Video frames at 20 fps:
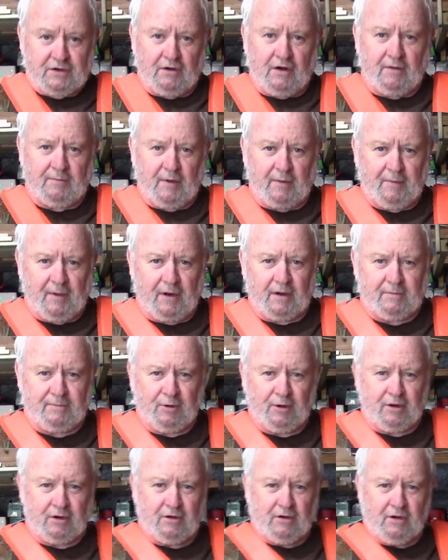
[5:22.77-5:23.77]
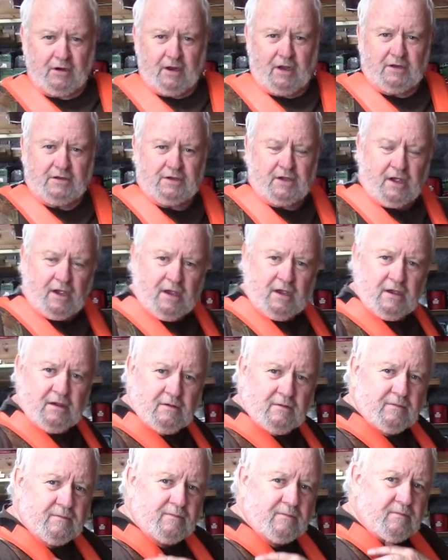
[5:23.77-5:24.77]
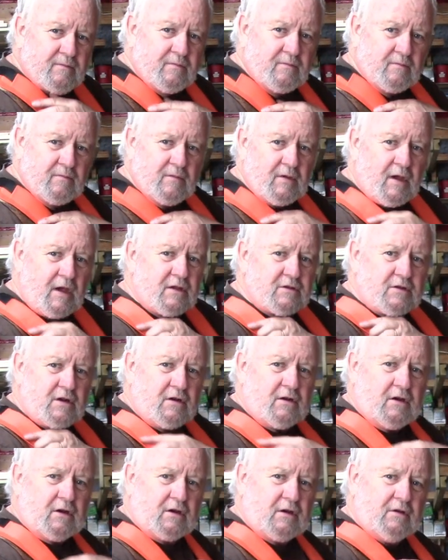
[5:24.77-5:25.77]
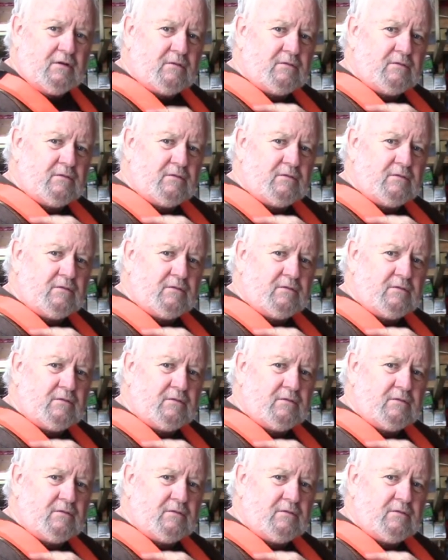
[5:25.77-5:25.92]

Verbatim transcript: around my belly pretty good, I'd say. How does it look?